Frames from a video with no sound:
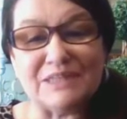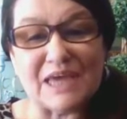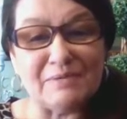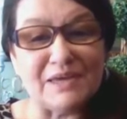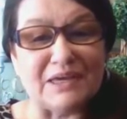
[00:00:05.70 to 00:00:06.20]

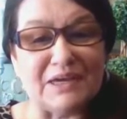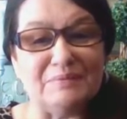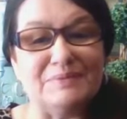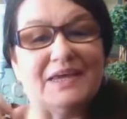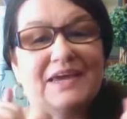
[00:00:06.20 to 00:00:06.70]
Tammie
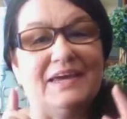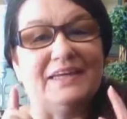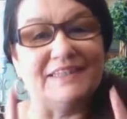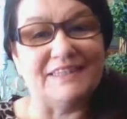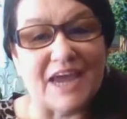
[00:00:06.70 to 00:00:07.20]
Gibbs,
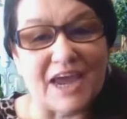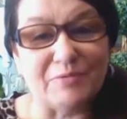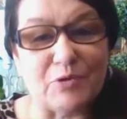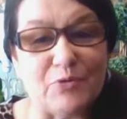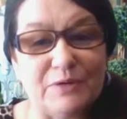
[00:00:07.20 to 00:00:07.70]
and today
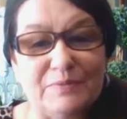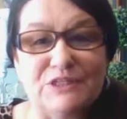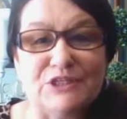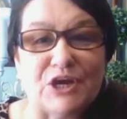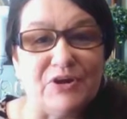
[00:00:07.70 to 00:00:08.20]
I'm going to be
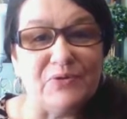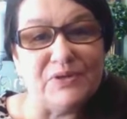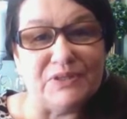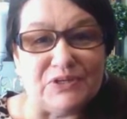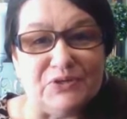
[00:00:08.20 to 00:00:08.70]
sharing
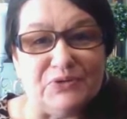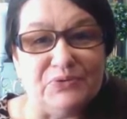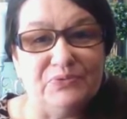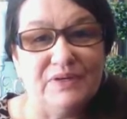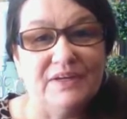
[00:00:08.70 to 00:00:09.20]
with
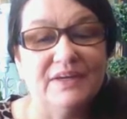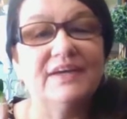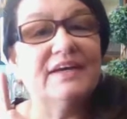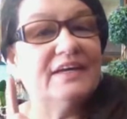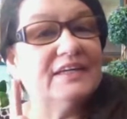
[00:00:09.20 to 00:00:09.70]
you
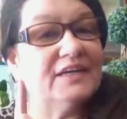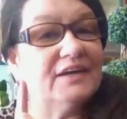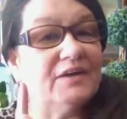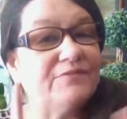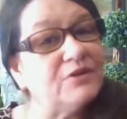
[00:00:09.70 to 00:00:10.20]

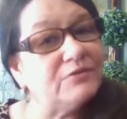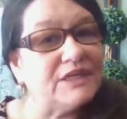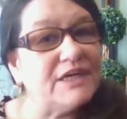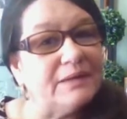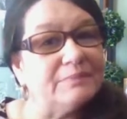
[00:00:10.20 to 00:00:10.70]
a few
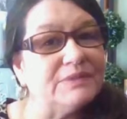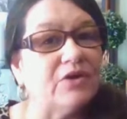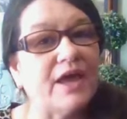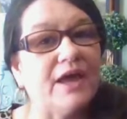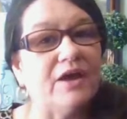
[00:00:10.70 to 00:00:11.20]
tips
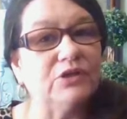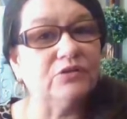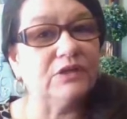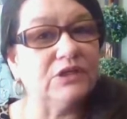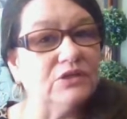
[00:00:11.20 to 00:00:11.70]
on how
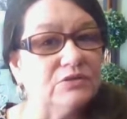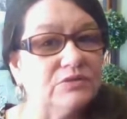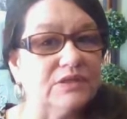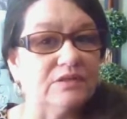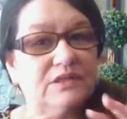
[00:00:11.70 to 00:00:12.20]
you can
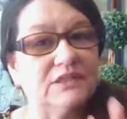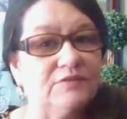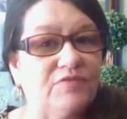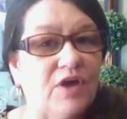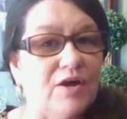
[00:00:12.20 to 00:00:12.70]
use
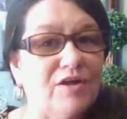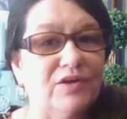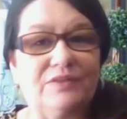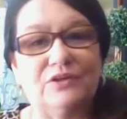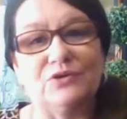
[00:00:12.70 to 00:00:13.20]
this
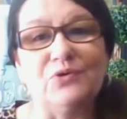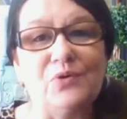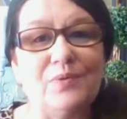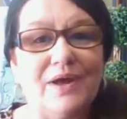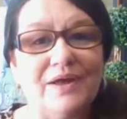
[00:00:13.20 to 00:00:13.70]
fall and the
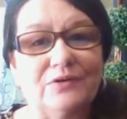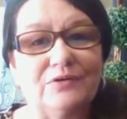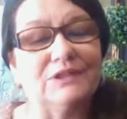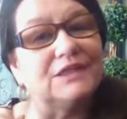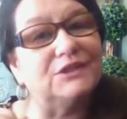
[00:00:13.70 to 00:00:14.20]
cool
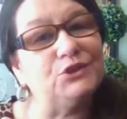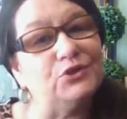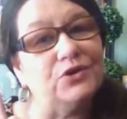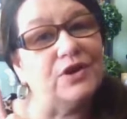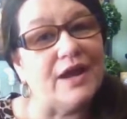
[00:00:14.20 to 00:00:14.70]
weather to get
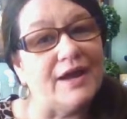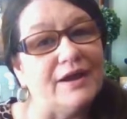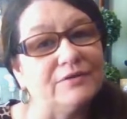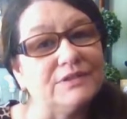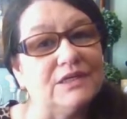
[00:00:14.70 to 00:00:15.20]
your
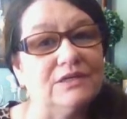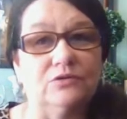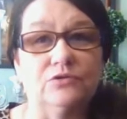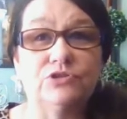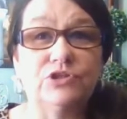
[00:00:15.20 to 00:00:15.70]
house
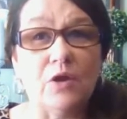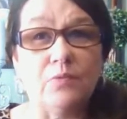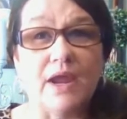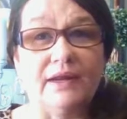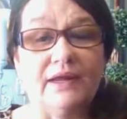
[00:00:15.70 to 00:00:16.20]
either show
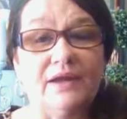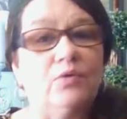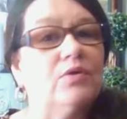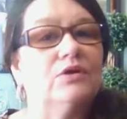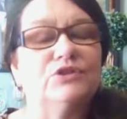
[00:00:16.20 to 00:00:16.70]
ready
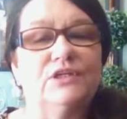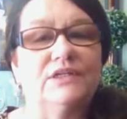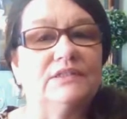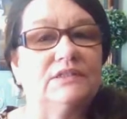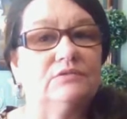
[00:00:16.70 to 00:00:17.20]
or
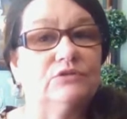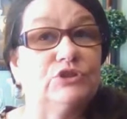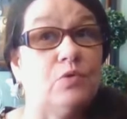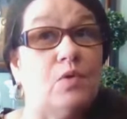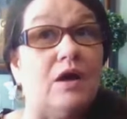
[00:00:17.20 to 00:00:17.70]
just
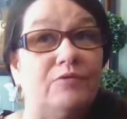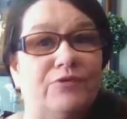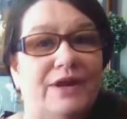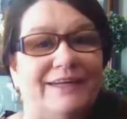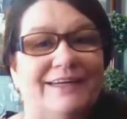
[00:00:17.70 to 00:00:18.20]
show off
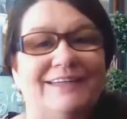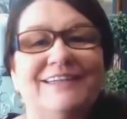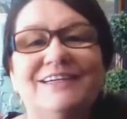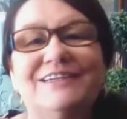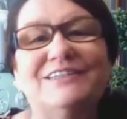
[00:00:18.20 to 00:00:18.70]
ready.
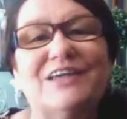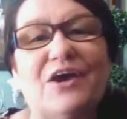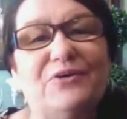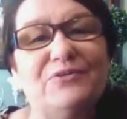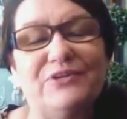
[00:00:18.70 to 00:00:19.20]

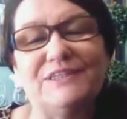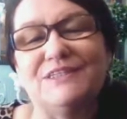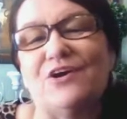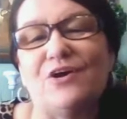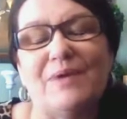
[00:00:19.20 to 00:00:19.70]
So
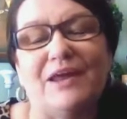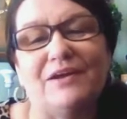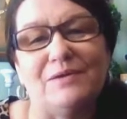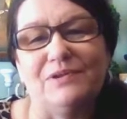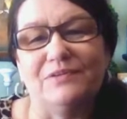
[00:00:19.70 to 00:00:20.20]
let's talk about a
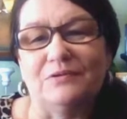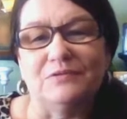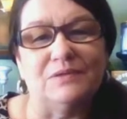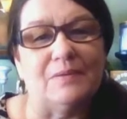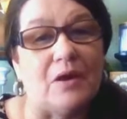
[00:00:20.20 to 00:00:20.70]
couple of
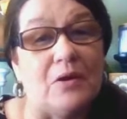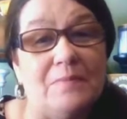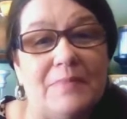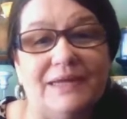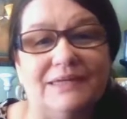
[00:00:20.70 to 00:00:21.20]
those
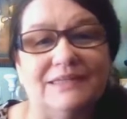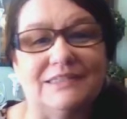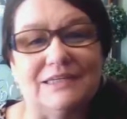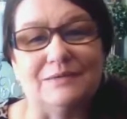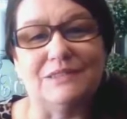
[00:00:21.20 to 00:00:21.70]
home
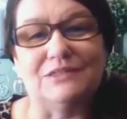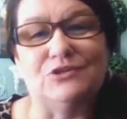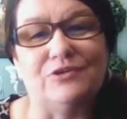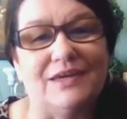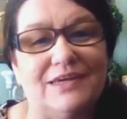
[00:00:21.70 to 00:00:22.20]
maintenance tips
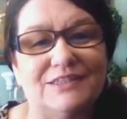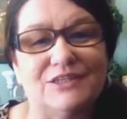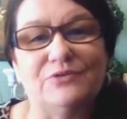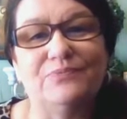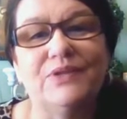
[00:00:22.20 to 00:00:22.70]
that you could get
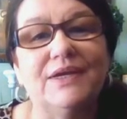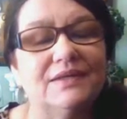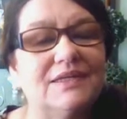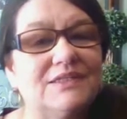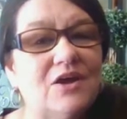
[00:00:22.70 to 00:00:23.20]
to.
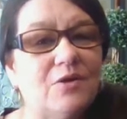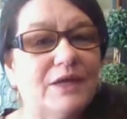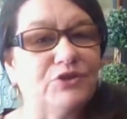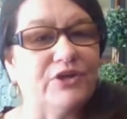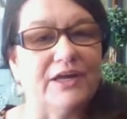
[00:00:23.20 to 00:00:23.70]
Let's talk
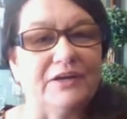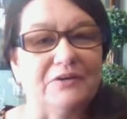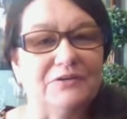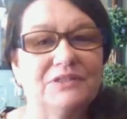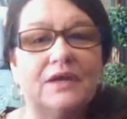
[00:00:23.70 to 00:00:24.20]
about your
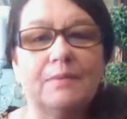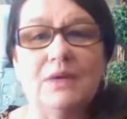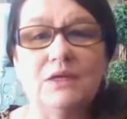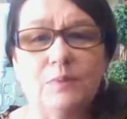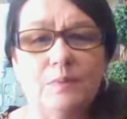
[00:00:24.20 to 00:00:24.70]
gutters.
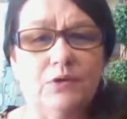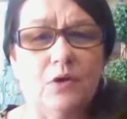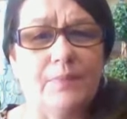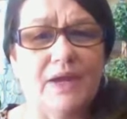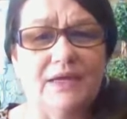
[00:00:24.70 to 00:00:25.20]
Most people
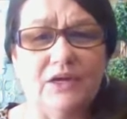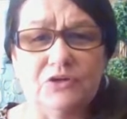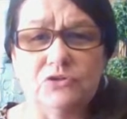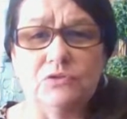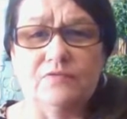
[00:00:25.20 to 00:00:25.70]
don't pay
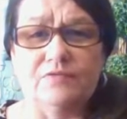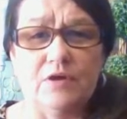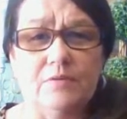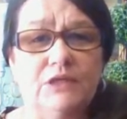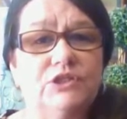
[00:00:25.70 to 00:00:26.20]
gutters
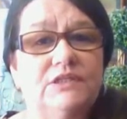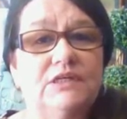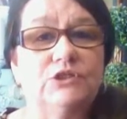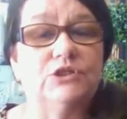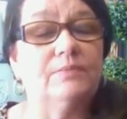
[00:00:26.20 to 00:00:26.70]
very much
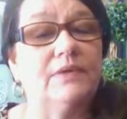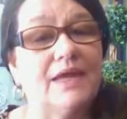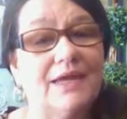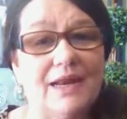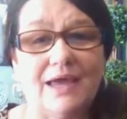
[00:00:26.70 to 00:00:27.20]
attention, but
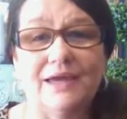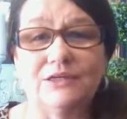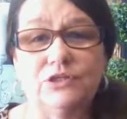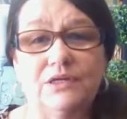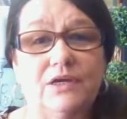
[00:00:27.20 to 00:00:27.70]
they can
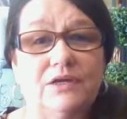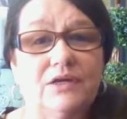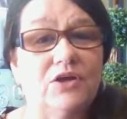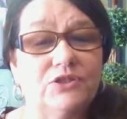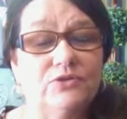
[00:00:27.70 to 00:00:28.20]
actually
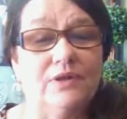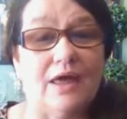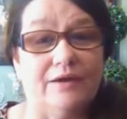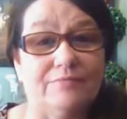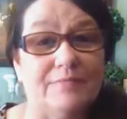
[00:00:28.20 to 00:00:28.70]
cost you a
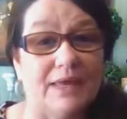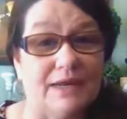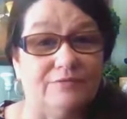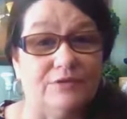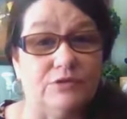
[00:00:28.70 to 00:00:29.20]
lot of
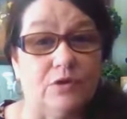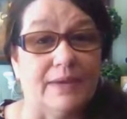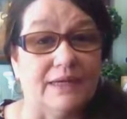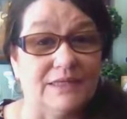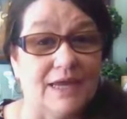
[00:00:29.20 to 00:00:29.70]
money if you don't
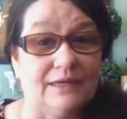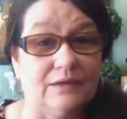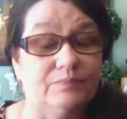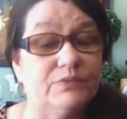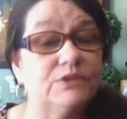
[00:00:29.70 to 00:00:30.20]
maintain
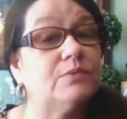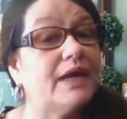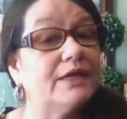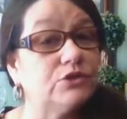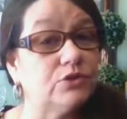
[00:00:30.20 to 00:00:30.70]
them. So
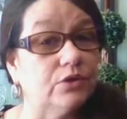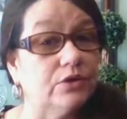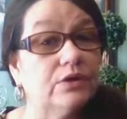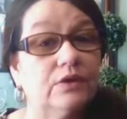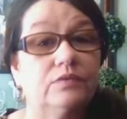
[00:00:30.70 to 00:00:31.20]
make
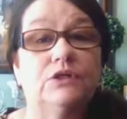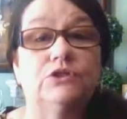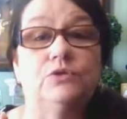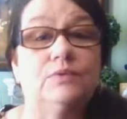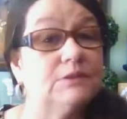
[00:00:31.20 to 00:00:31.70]
sure
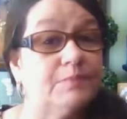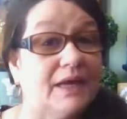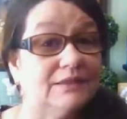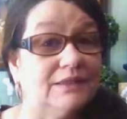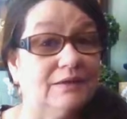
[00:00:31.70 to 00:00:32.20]
that you
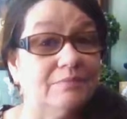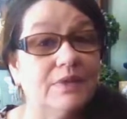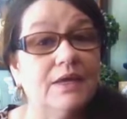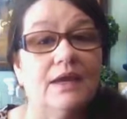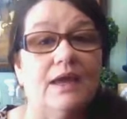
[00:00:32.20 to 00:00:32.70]
inspect them
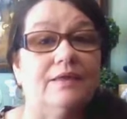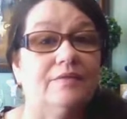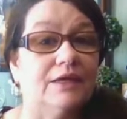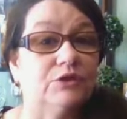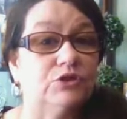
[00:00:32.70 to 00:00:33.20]

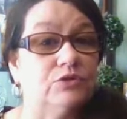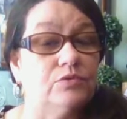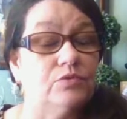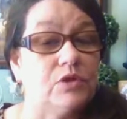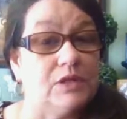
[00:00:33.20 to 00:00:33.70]
and that
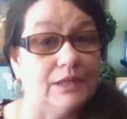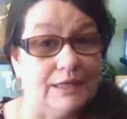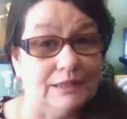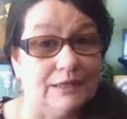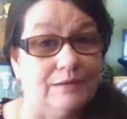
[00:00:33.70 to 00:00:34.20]
you
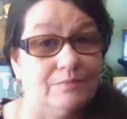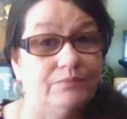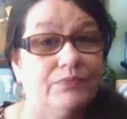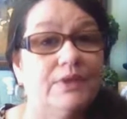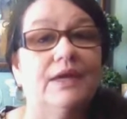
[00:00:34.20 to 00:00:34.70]
clean them
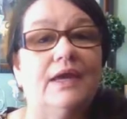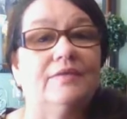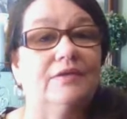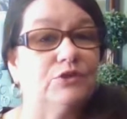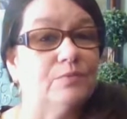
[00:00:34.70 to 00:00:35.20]

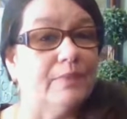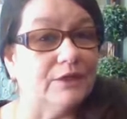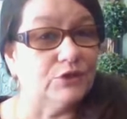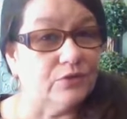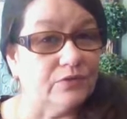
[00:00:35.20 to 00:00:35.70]
and that you
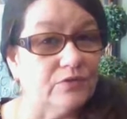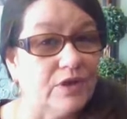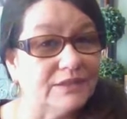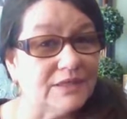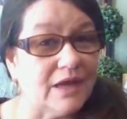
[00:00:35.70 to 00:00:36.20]
make sure they're
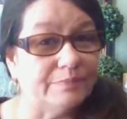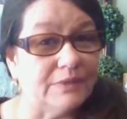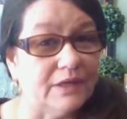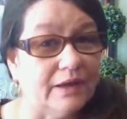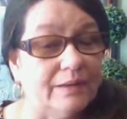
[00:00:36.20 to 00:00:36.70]
not
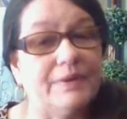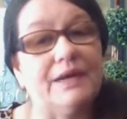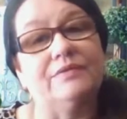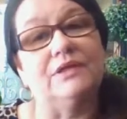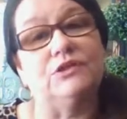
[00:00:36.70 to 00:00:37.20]
stopped up
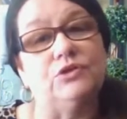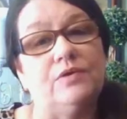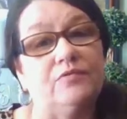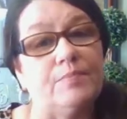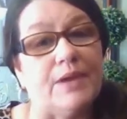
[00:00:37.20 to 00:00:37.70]
and that you
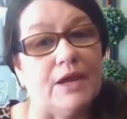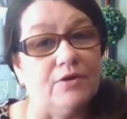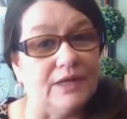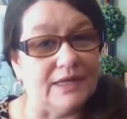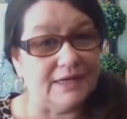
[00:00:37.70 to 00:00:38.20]
have
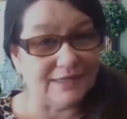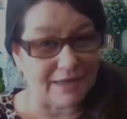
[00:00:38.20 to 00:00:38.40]
repaired any